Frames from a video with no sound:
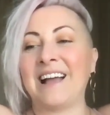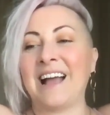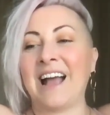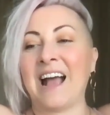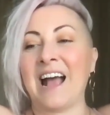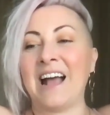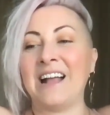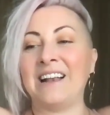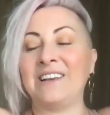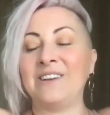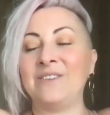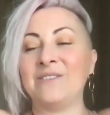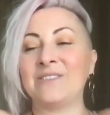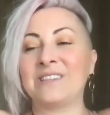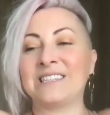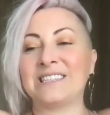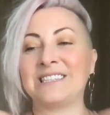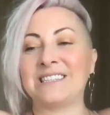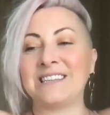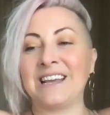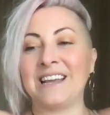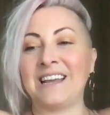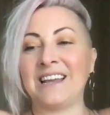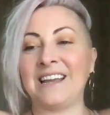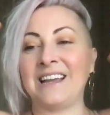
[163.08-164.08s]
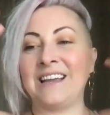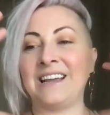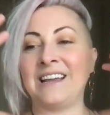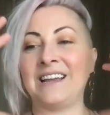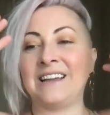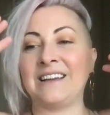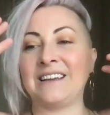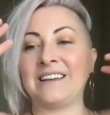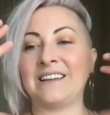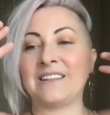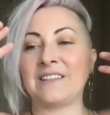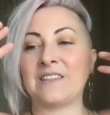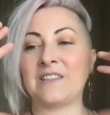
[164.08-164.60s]
you
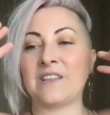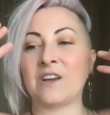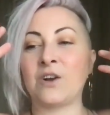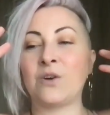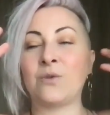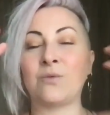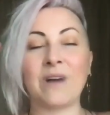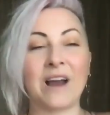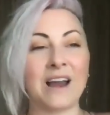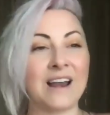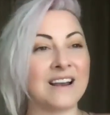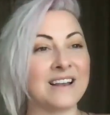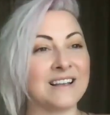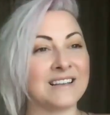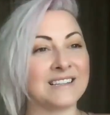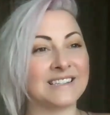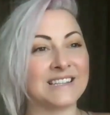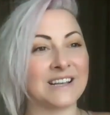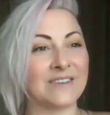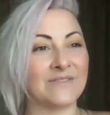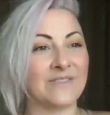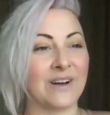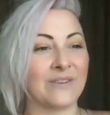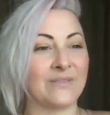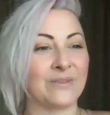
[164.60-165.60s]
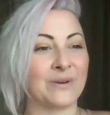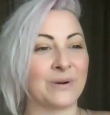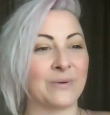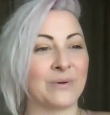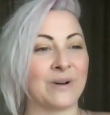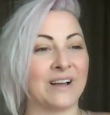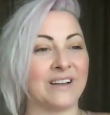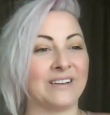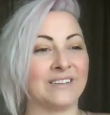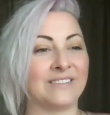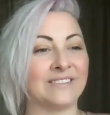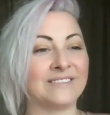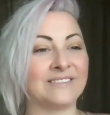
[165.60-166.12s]
see the greatness of
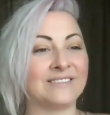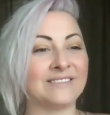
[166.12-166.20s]
everyone.